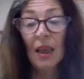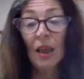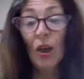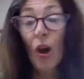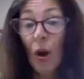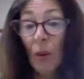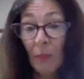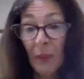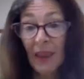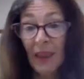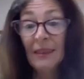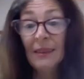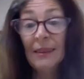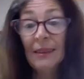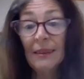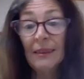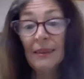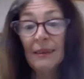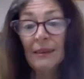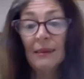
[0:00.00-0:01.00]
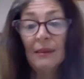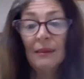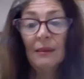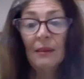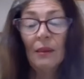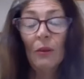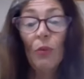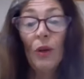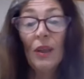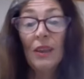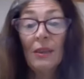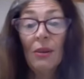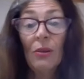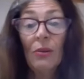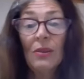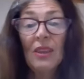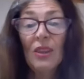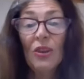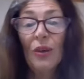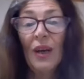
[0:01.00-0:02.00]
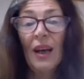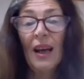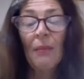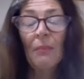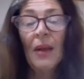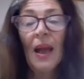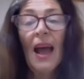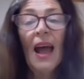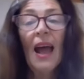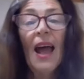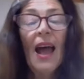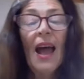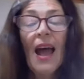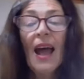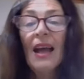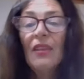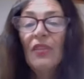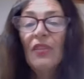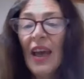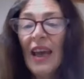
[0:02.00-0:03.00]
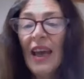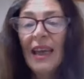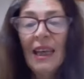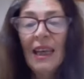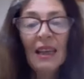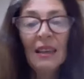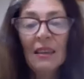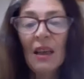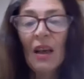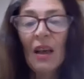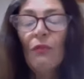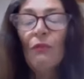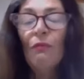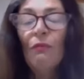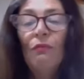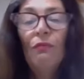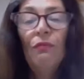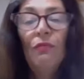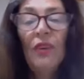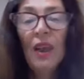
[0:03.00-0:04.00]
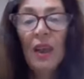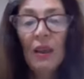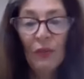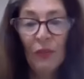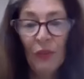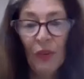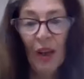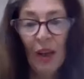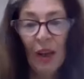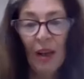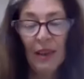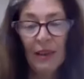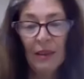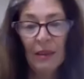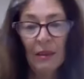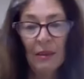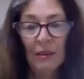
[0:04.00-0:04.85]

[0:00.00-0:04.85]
comments, the ones who stood up, and they get vilified